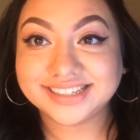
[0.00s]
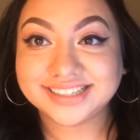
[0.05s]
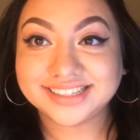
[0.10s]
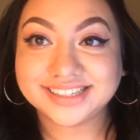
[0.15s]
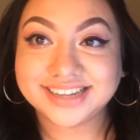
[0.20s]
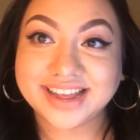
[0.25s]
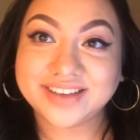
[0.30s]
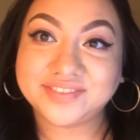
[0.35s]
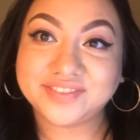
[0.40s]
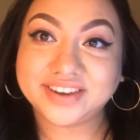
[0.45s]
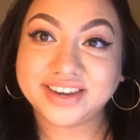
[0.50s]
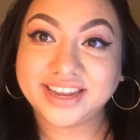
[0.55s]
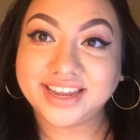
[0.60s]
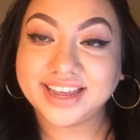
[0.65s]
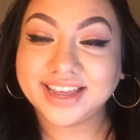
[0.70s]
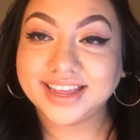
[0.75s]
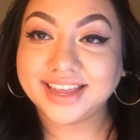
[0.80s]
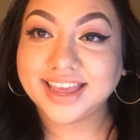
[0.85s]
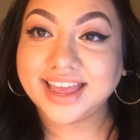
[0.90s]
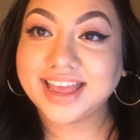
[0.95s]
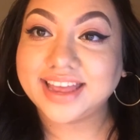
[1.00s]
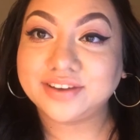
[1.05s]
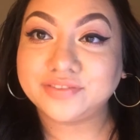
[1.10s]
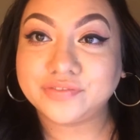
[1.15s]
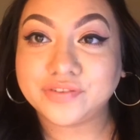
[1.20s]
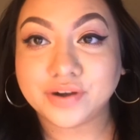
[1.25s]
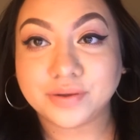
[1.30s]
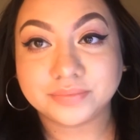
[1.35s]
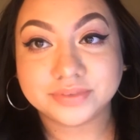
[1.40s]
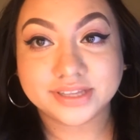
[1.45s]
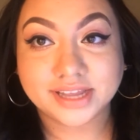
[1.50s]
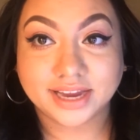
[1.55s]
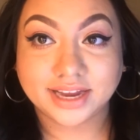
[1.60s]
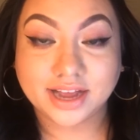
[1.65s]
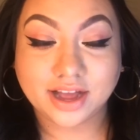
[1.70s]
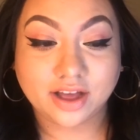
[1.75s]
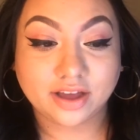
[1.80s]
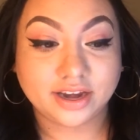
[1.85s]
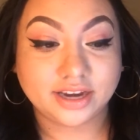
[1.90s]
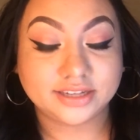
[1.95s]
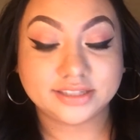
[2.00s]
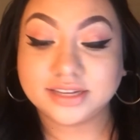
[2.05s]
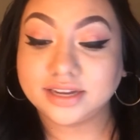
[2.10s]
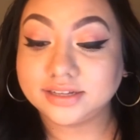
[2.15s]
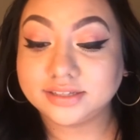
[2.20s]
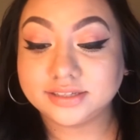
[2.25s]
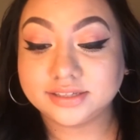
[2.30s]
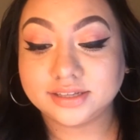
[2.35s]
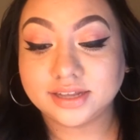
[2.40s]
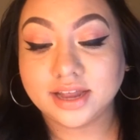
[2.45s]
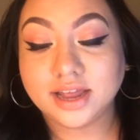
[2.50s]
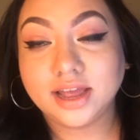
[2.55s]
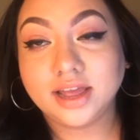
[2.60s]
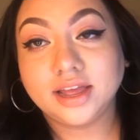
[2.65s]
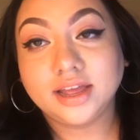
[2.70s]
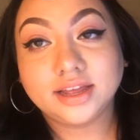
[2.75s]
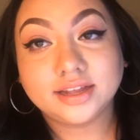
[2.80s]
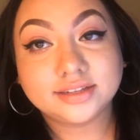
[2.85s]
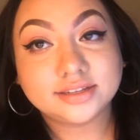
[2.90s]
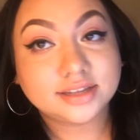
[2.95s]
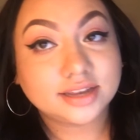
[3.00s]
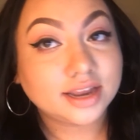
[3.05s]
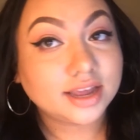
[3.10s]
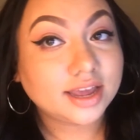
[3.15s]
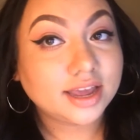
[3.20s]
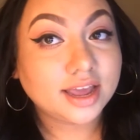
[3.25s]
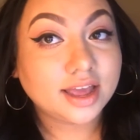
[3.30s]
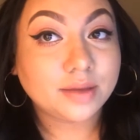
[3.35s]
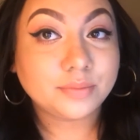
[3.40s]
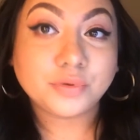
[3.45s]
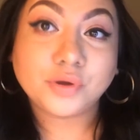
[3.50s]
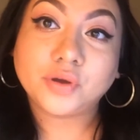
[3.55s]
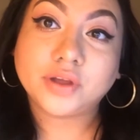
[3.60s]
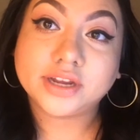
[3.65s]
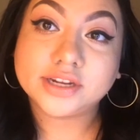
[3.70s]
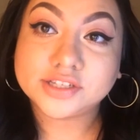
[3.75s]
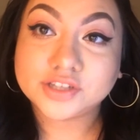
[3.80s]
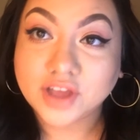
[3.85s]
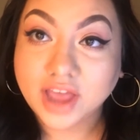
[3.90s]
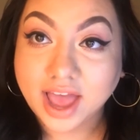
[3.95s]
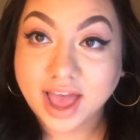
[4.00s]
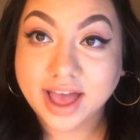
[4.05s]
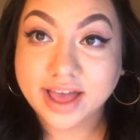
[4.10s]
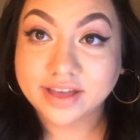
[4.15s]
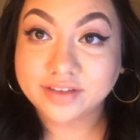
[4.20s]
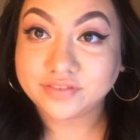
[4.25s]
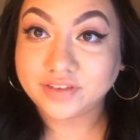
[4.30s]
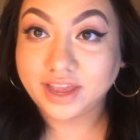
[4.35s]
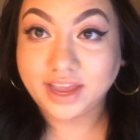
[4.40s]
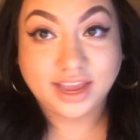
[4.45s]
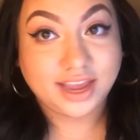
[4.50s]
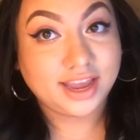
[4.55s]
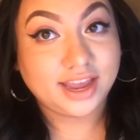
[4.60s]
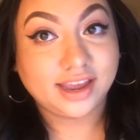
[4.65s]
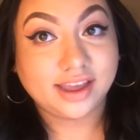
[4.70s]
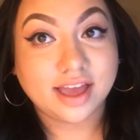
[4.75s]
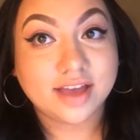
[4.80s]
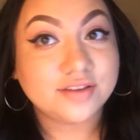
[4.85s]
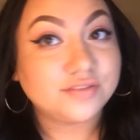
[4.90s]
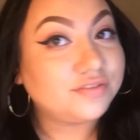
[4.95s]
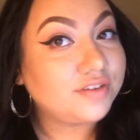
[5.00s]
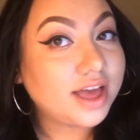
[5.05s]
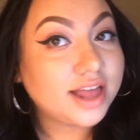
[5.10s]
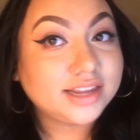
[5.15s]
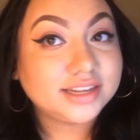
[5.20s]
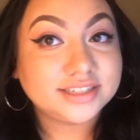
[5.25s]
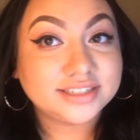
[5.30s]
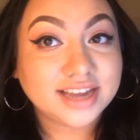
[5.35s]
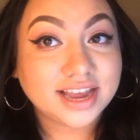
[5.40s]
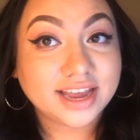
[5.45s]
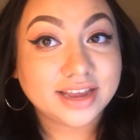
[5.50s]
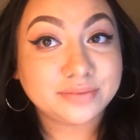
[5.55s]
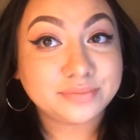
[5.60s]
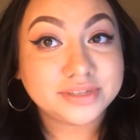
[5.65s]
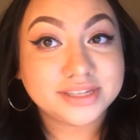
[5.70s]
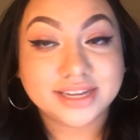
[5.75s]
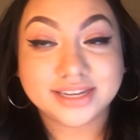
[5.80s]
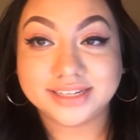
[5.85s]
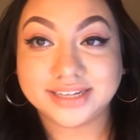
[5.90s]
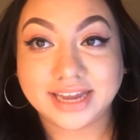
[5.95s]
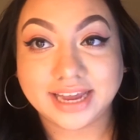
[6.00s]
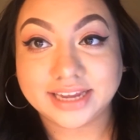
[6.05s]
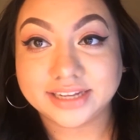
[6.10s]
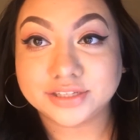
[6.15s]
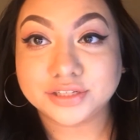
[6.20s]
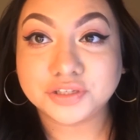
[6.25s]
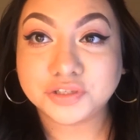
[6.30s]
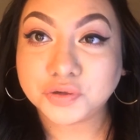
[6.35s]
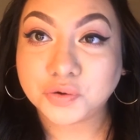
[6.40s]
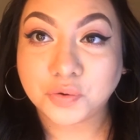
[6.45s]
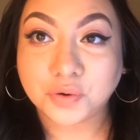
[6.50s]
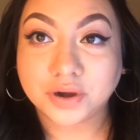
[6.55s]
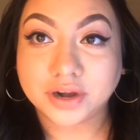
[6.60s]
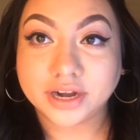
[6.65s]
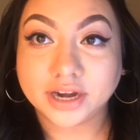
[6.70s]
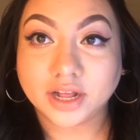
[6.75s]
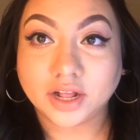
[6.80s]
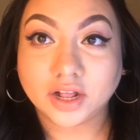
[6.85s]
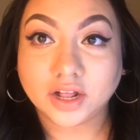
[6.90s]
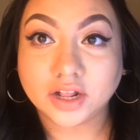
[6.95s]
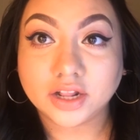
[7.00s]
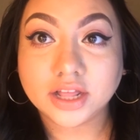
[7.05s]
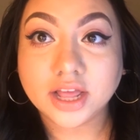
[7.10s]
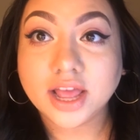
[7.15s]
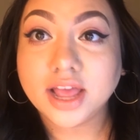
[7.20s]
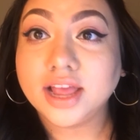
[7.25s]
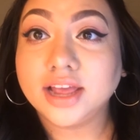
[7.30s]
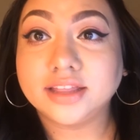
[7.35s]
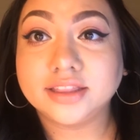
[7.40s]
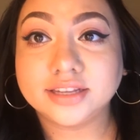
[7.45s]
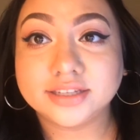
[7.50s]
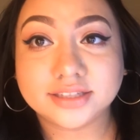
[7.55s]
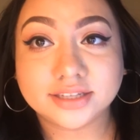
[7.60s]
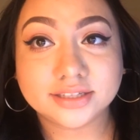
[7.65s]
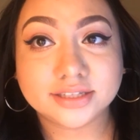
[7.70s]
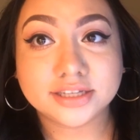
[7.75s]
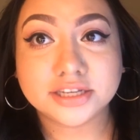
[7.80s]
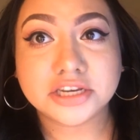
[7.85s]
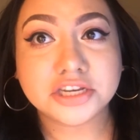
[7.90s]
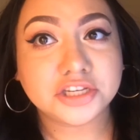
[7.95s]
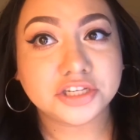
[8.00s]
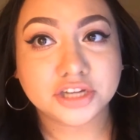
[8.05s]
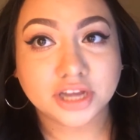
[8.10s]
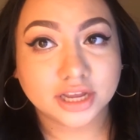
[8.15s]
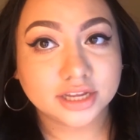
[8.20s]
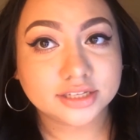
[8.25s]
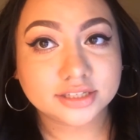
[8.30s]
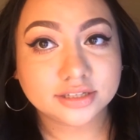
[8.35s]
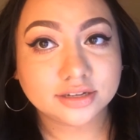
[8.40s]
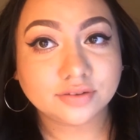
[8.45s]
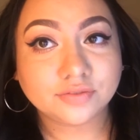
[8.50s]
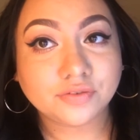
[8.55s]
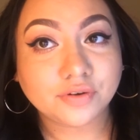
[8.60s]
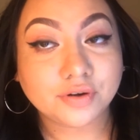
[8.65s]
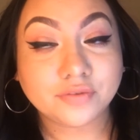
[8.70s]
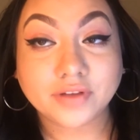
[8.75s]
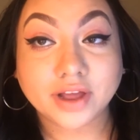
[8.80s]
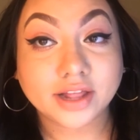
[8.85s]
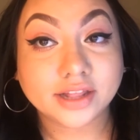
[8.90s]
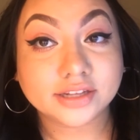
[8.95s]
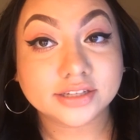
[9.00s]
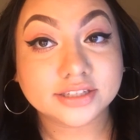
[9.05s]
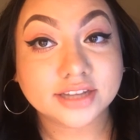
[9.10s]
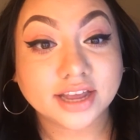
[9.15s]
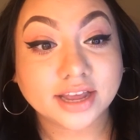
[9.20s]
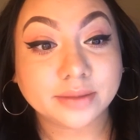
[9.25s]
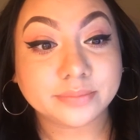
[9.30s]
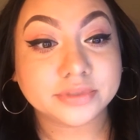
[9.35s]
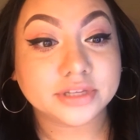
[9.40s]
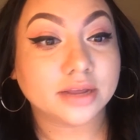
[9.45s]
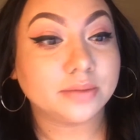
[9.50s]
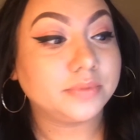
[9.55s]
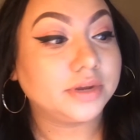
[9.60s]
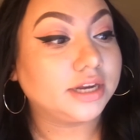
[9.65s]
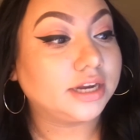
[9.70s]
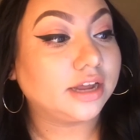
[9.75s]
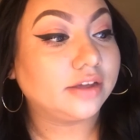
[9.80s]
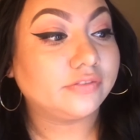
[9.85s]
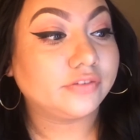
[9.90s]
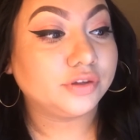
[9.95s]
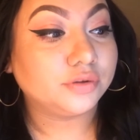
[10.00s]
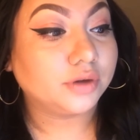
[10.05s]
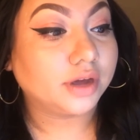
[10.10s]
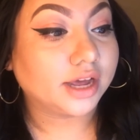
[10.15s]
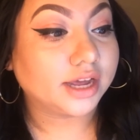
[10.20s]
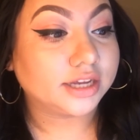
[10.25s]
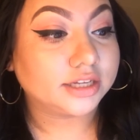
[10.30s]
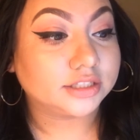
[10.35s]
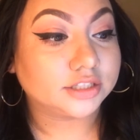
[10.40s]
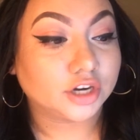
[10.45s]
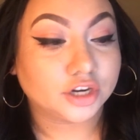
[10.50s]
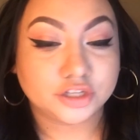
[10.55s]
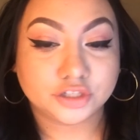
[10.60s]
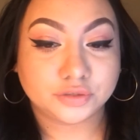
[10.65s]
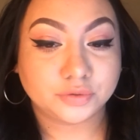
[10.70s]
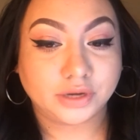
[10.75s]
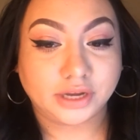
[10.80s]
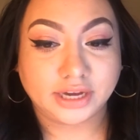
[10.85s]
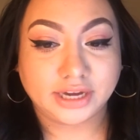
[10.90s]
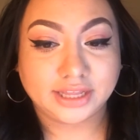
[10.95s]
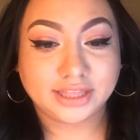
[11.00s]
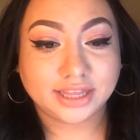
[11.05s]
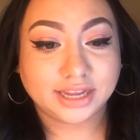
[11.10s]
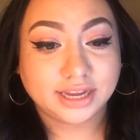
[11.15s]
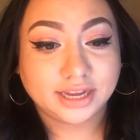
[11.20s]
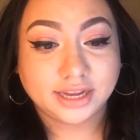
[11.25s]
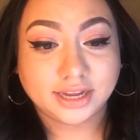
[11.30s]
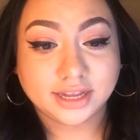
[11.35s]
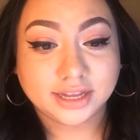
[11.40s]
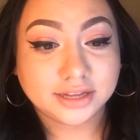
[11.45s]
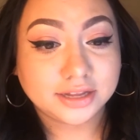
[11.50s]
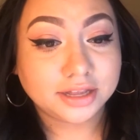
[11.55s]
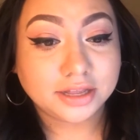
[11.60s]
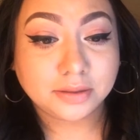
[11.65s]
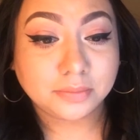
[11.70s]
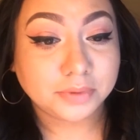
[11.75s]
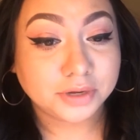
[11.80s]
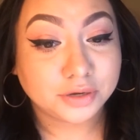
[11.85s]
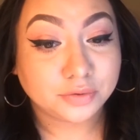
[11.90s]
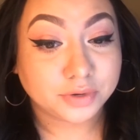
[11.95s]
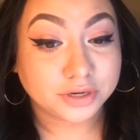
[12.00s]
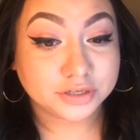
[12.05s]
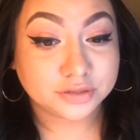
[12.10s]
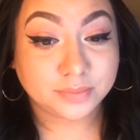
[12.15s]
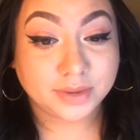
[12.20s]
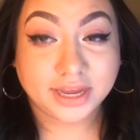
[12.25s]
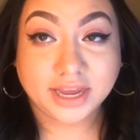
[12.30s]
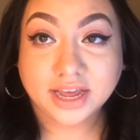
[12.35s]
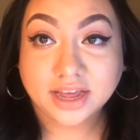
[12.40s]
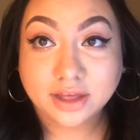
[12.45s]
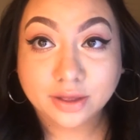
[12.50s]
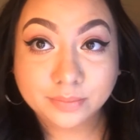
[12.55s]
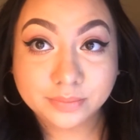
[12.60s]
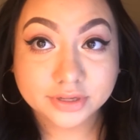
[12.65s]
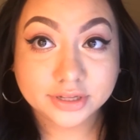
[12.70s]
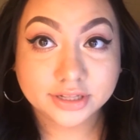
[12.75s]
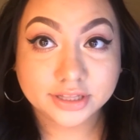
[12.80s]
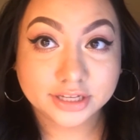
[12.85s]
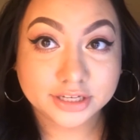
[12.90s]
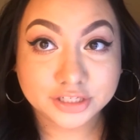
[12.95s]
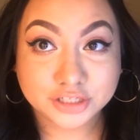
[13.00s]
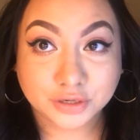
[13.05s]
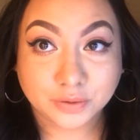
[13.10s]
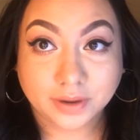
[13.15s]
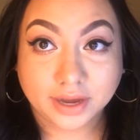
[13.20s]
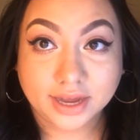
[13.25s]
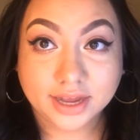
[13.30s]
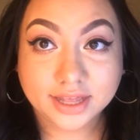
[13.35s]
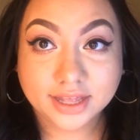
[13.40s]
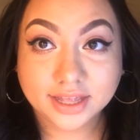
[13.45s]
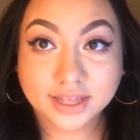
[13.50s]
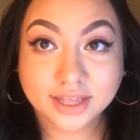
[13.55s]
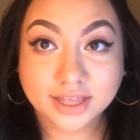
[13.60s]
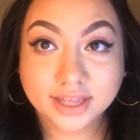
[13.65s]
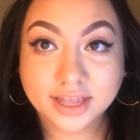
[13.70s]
it's Stephanie again from SykoticTootz. Today I'm going to have a Valentine's Day tutorial. This isn't just for Valentine's. I mean, if you guys aren't doing anything, but you want to do makeup, then do it.